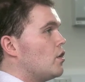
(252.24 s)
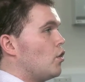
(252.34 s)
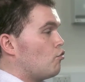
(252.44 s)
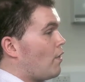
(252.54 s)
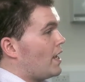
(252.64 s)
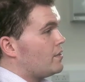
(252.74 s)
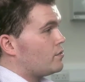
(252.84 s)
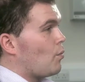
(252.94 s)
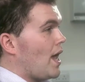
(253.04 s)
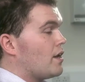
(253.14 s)
who
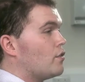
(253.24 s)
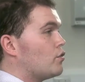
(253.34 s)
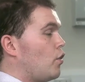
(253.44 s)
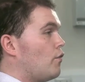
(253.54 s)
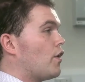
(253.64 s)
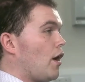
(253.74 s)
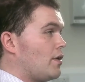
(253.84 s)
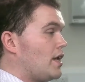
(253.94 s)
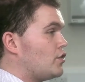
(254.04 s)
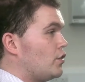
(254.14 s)
raised awareness of
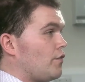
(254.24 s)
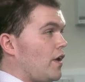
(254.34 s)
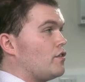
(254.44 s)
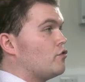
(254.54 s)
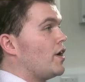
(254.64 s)
current issues facing